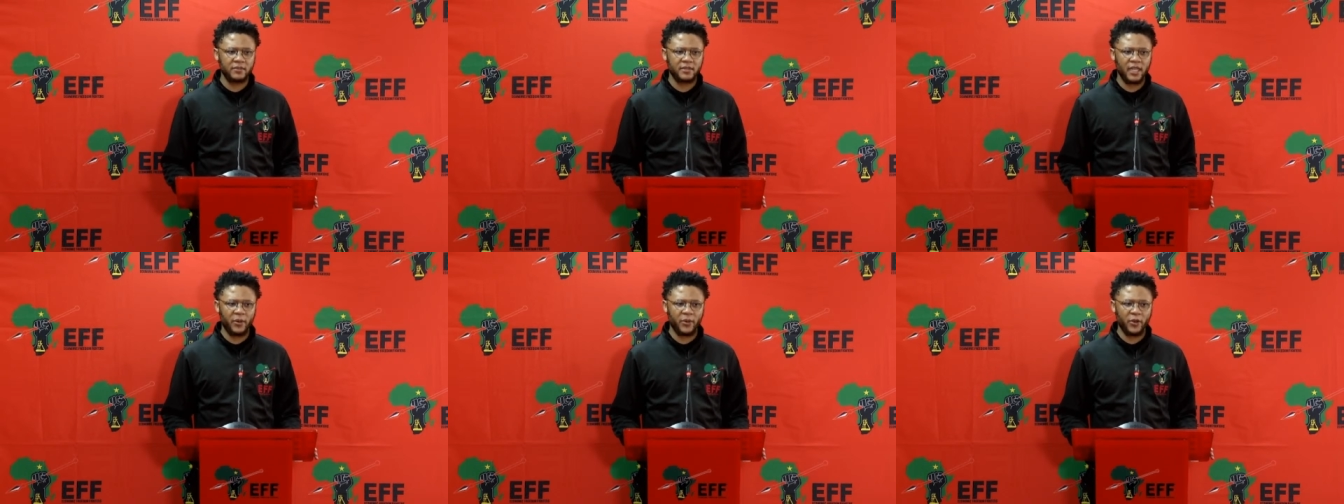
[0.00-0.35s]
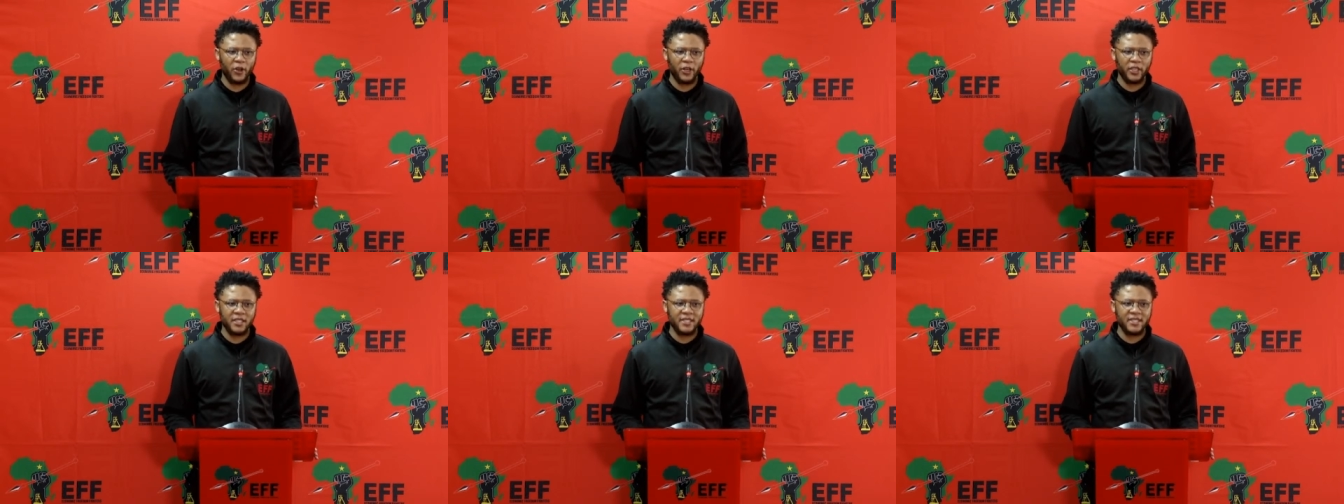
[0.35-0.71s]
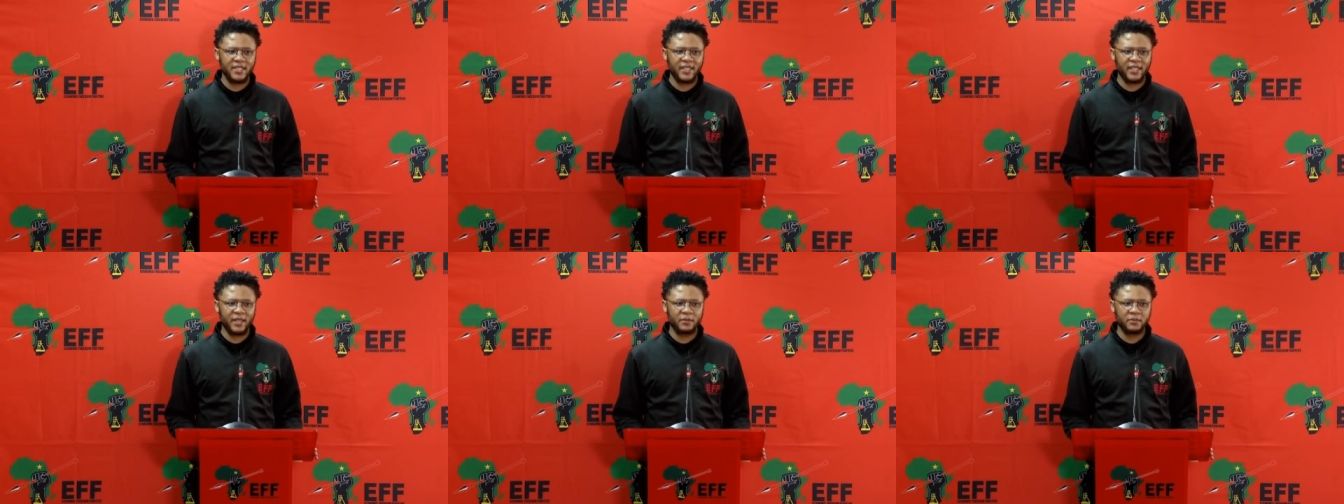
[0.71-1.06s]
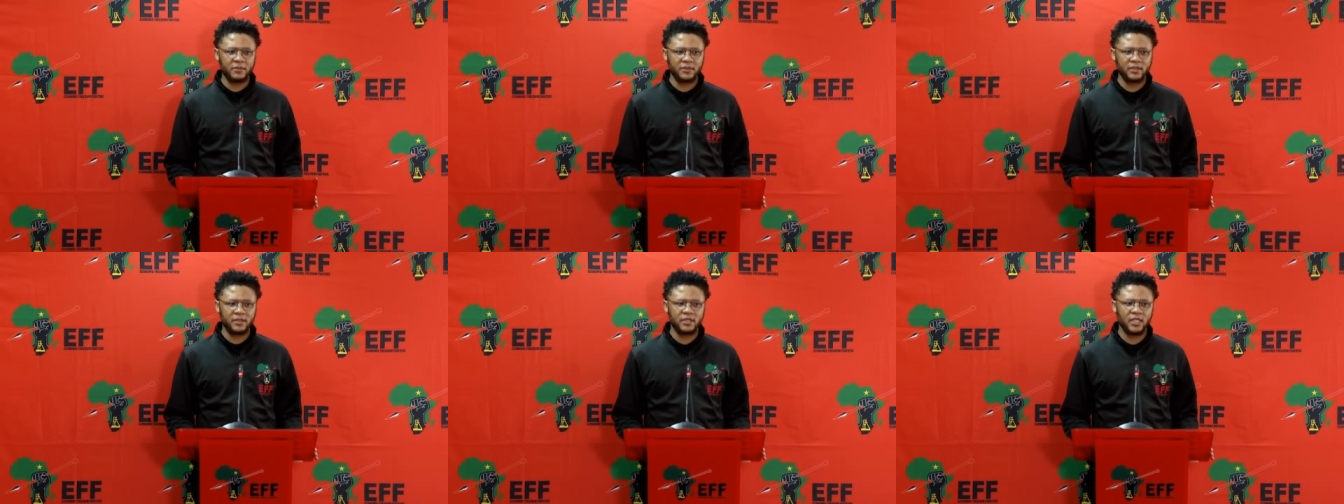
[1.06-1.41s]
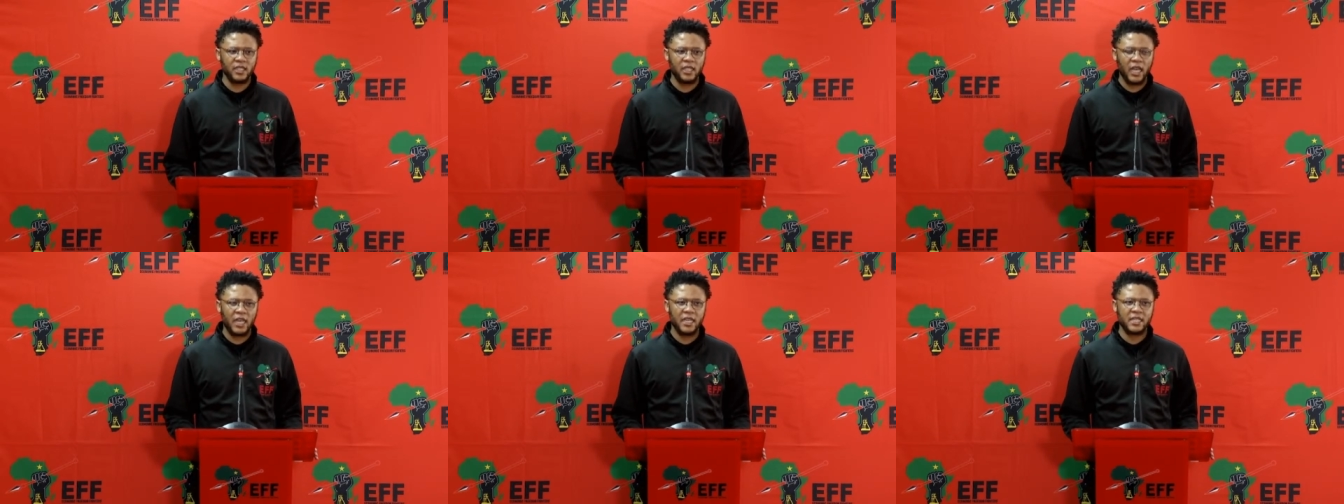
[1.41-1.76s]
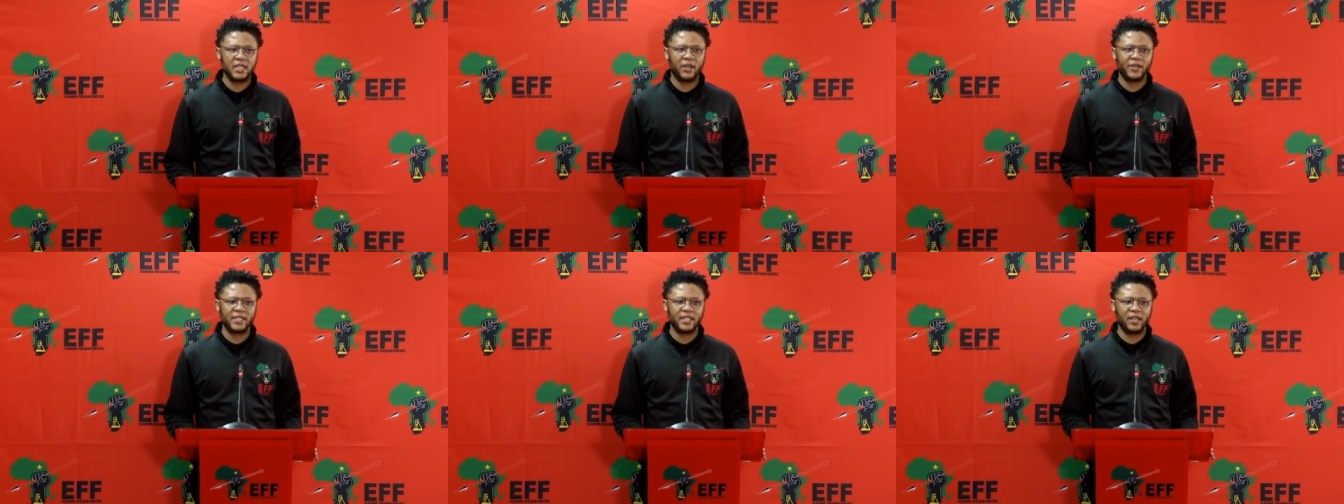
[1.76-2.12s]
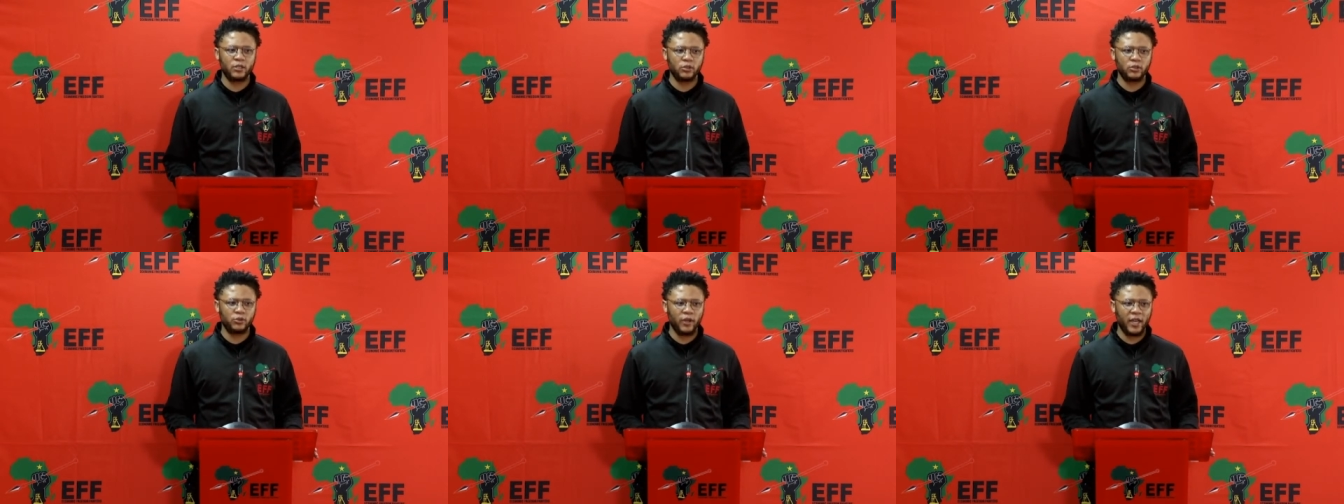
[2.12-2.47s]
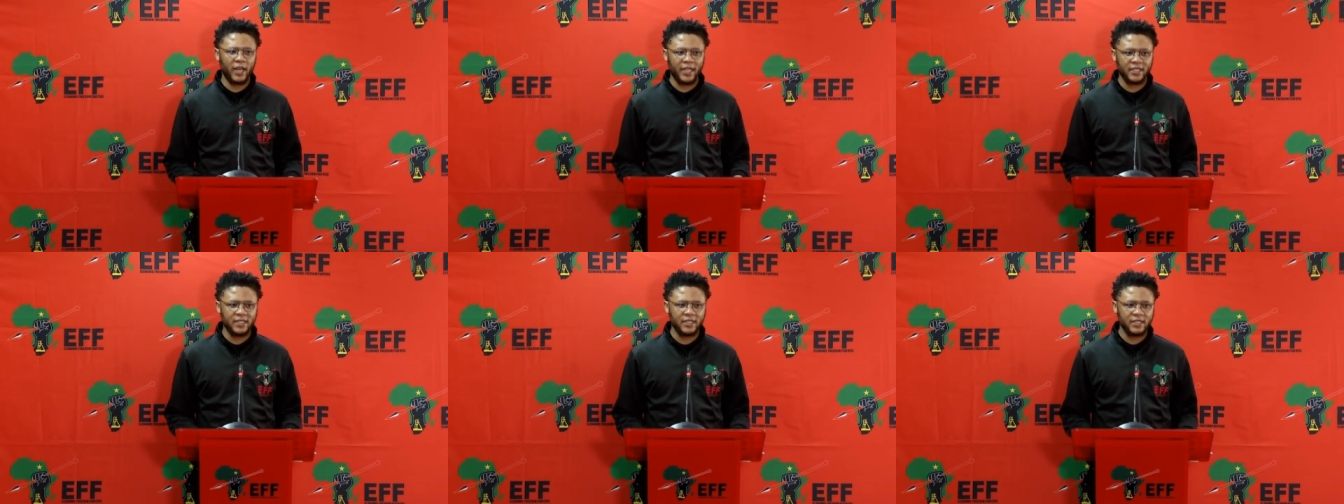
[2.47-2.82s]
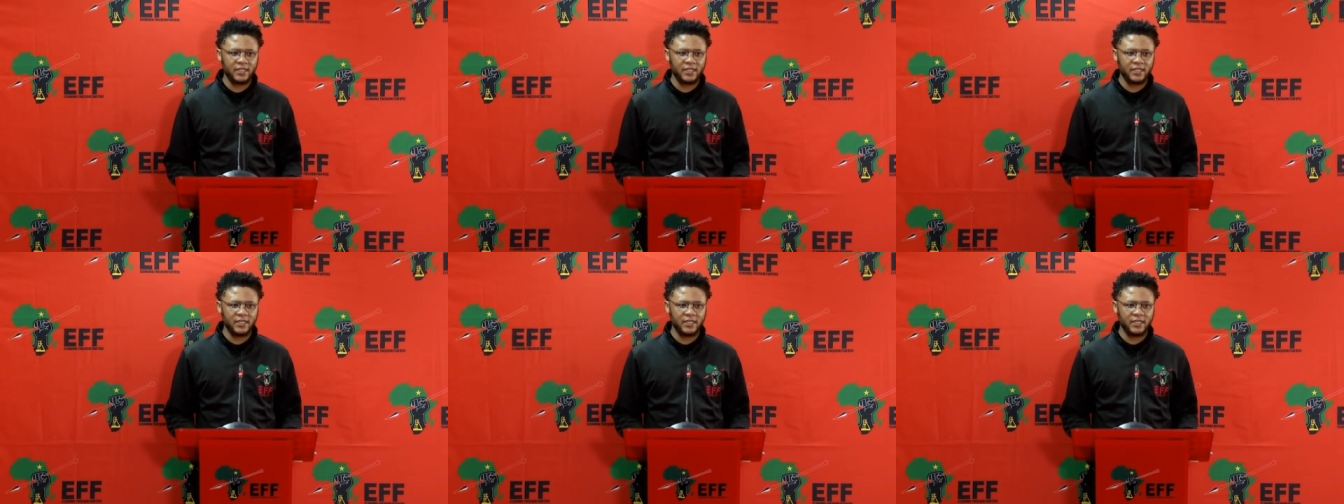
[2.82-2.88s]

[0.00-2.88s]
Are we on Instagram? Is our sound fine?